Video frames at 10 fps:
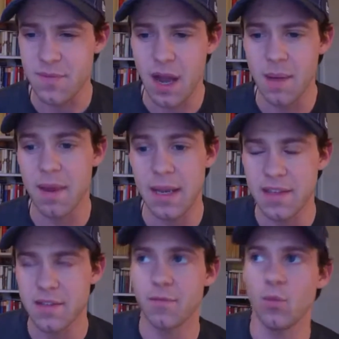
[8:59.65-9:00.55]
In
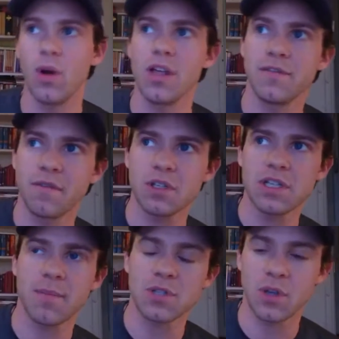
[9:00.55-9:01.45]
the first
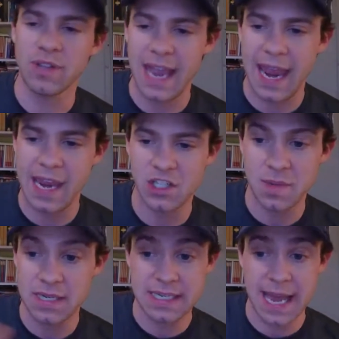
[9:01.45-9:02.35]
episode, they aged
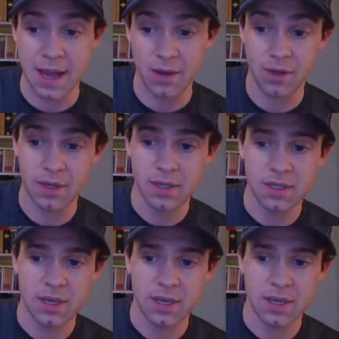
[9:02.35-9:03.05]
me down. I'm